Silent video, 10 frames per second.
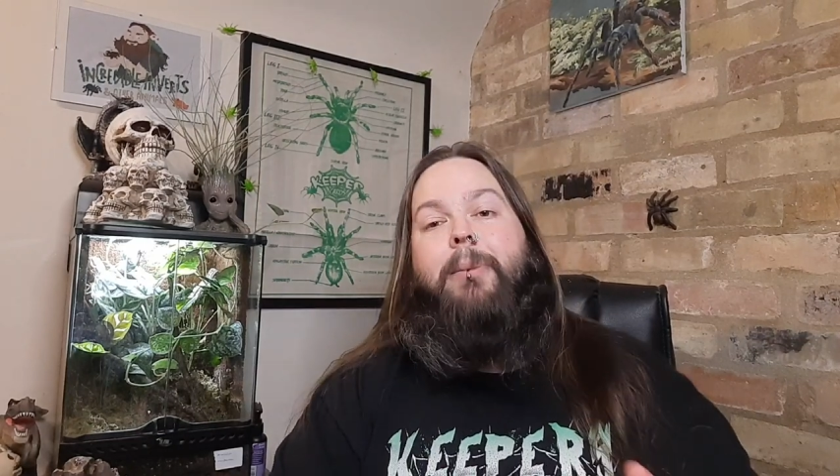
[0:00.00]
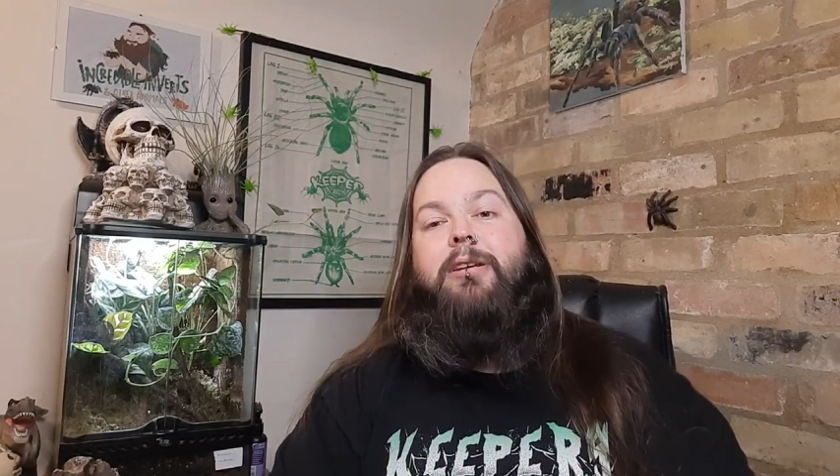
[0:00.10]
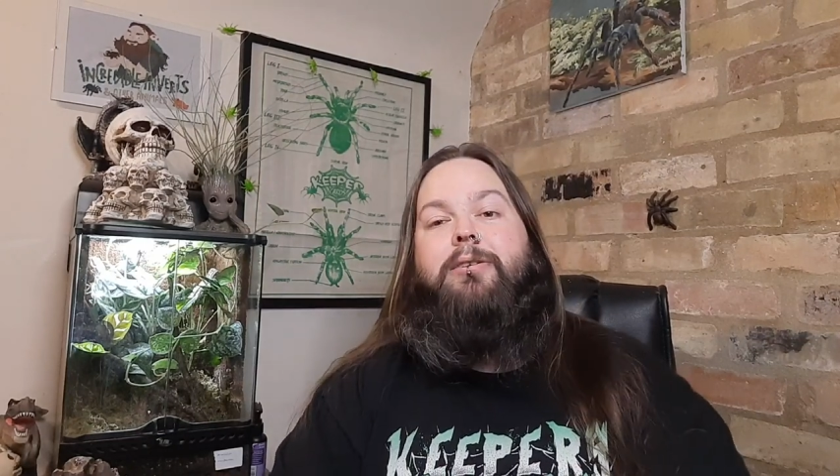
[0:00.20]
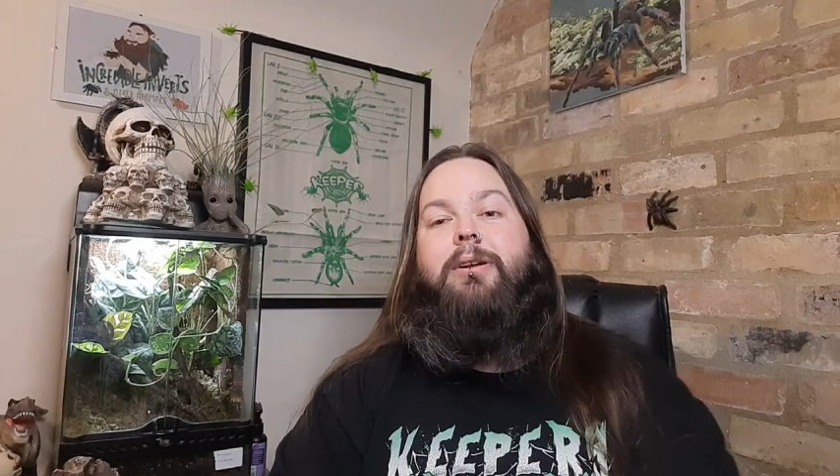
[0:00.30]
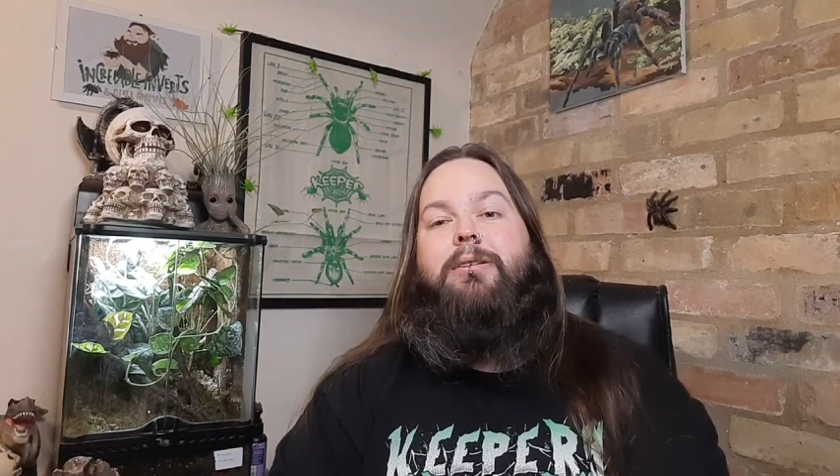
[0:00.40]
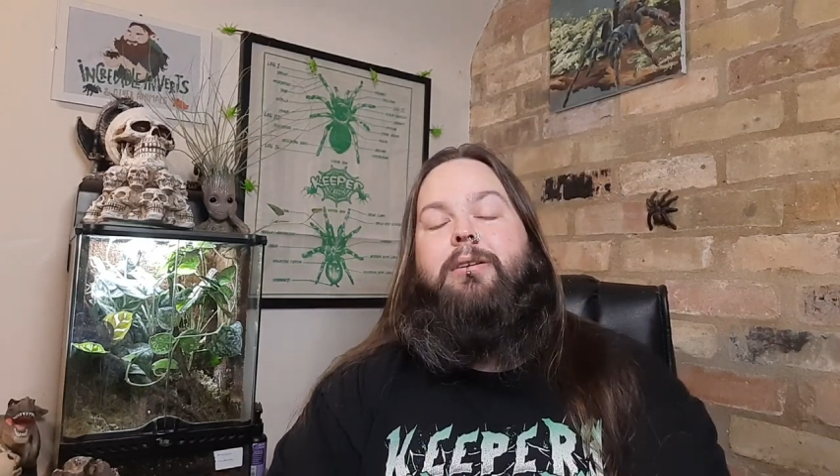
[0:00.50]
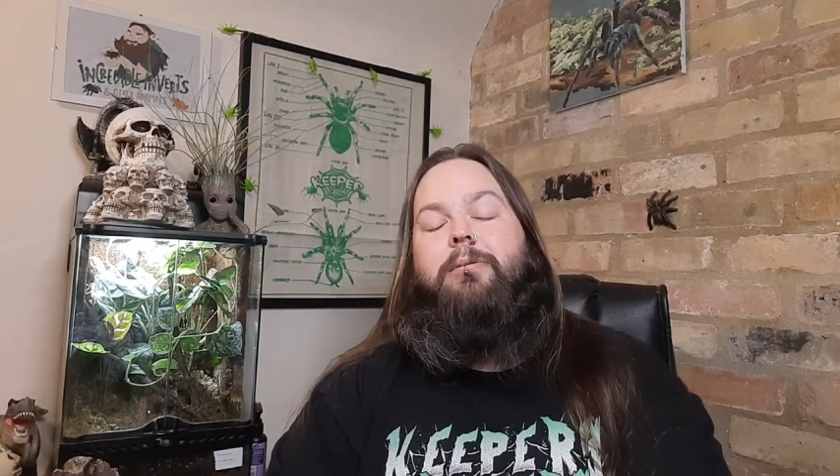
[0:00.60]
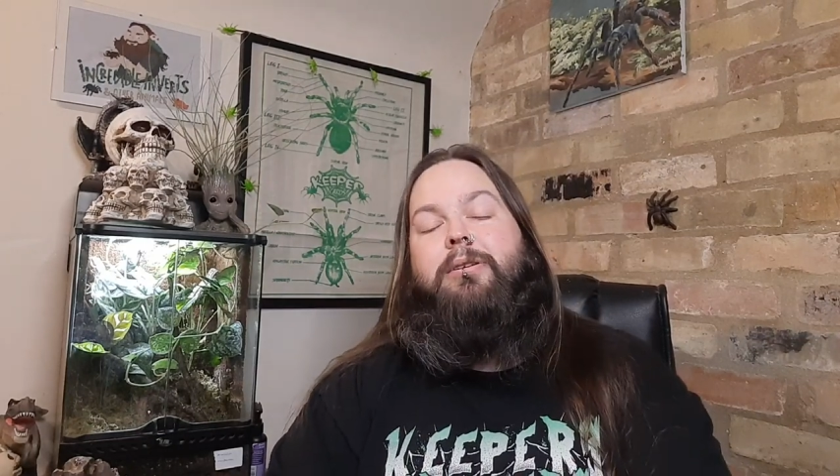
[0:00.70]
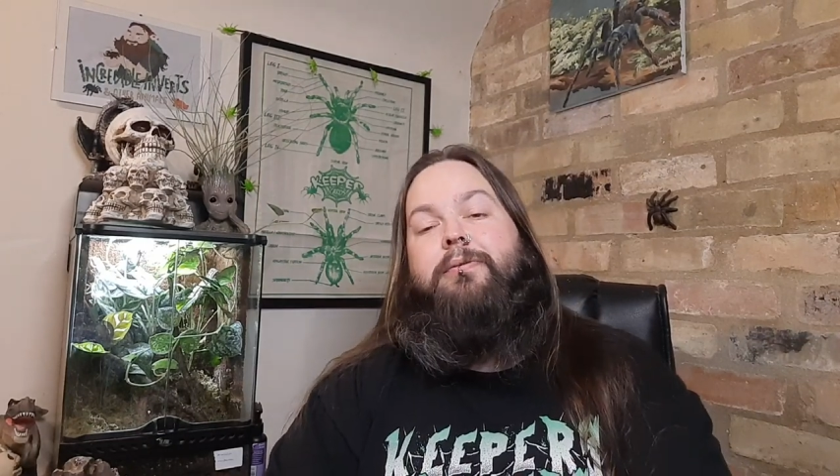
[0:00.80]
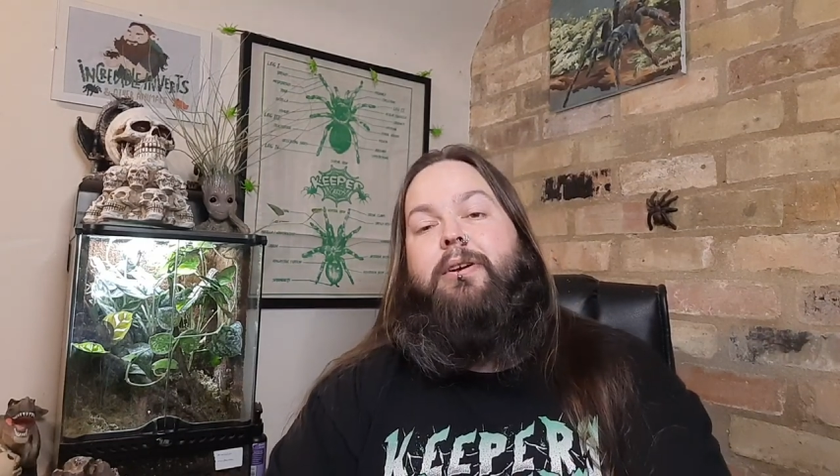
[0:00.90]
But until next
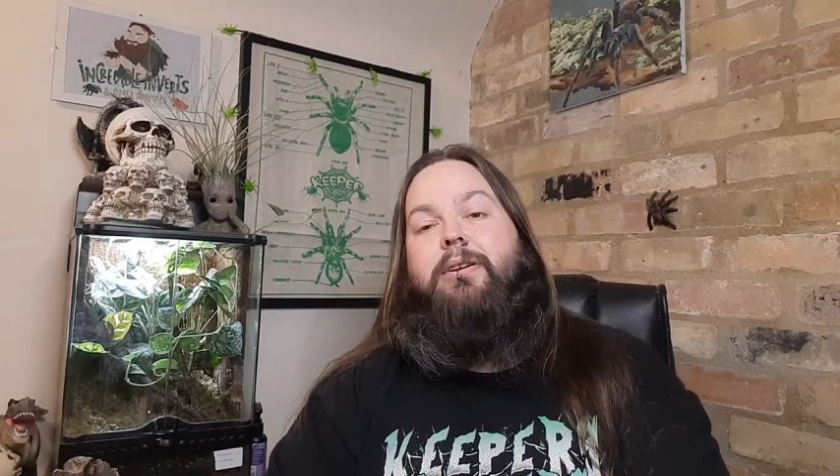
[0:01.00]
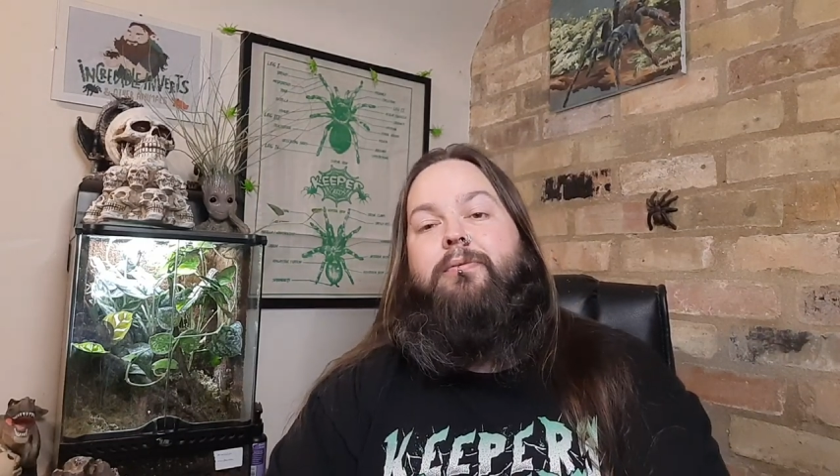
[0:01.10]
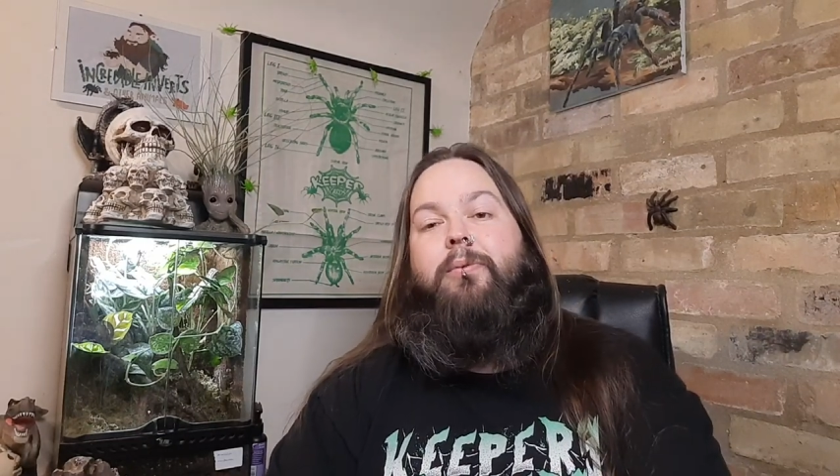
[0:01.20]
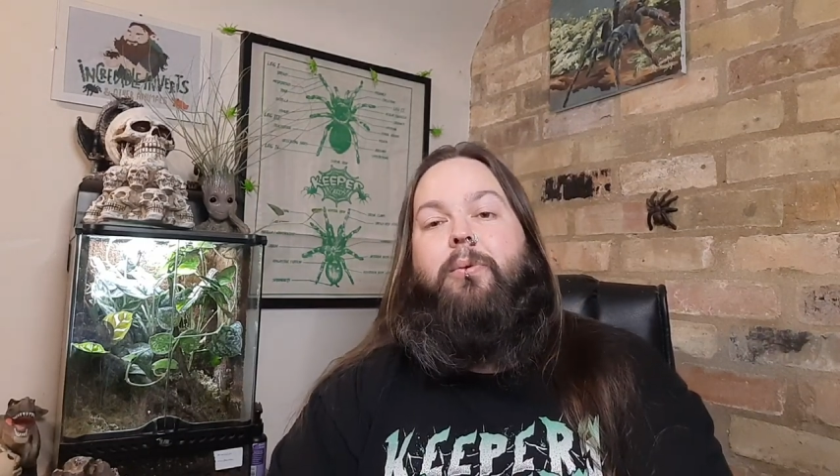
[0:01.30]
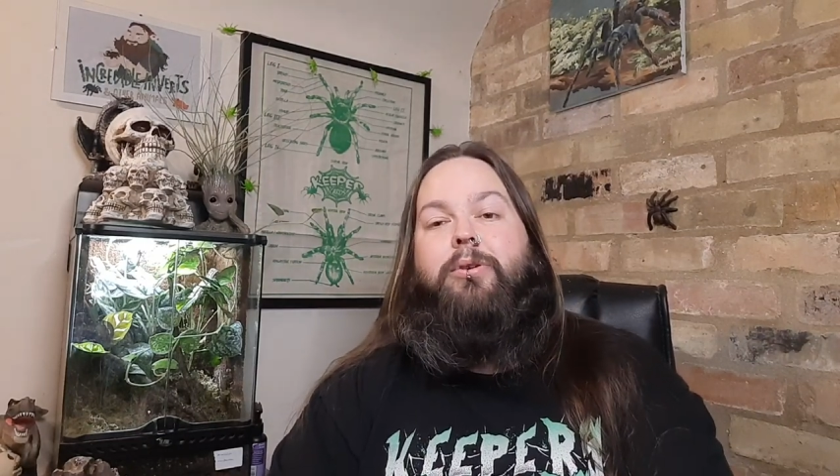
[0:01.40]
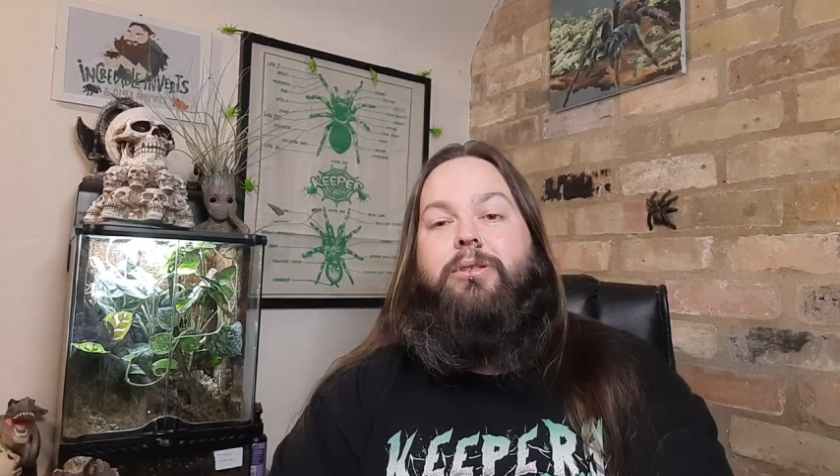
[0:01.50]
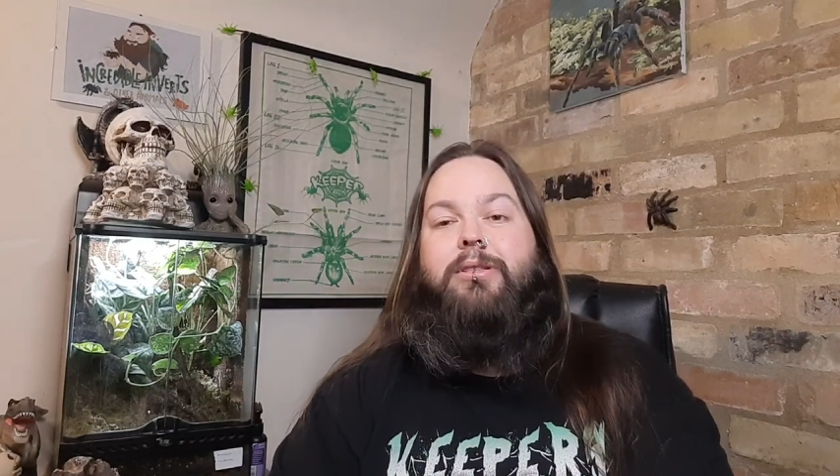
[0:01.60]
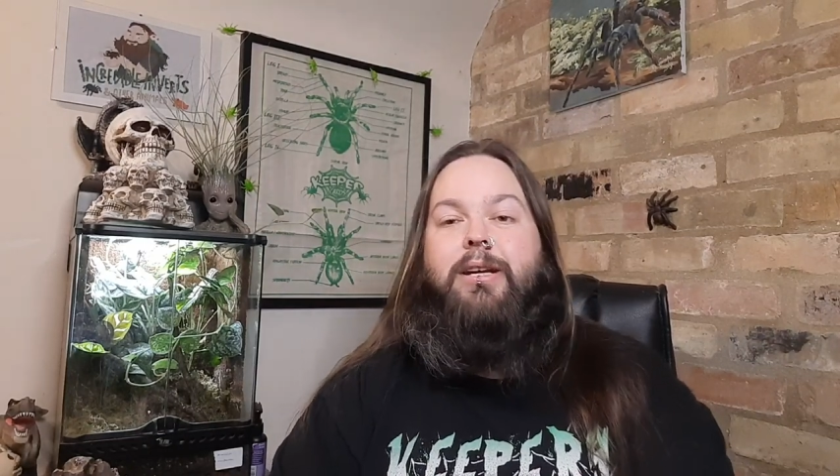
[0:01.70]
time, guys, thank you for watching.